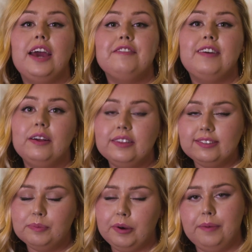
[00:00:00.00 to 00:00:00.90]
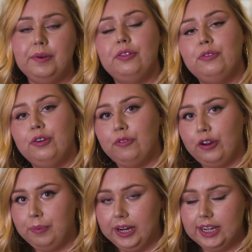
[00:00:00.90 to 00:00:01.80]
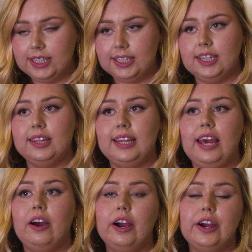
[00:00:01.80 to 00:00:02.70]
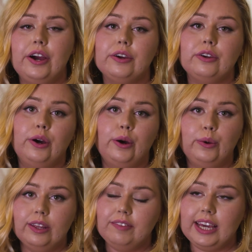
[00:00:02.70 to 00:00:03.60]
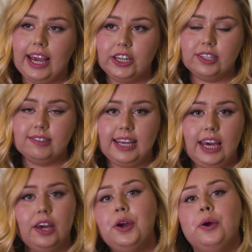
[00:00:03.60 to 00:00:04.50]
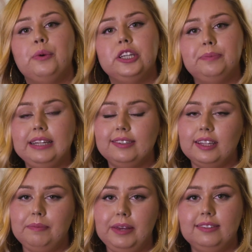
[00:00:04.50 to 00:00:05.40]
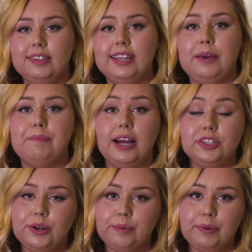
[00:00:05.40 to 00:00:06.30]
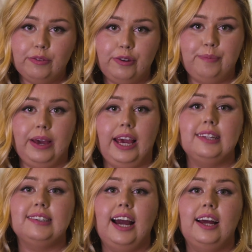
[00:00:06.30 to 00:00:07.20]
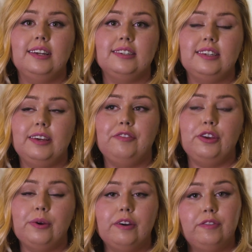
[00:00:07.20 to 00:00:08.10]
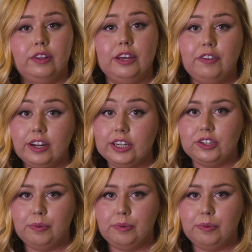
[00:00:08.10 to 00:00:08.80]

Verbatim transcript: I found this apartment through Roomrs. They are a co-living agency, which basically means that they match you up with roommates and give you a fully furnished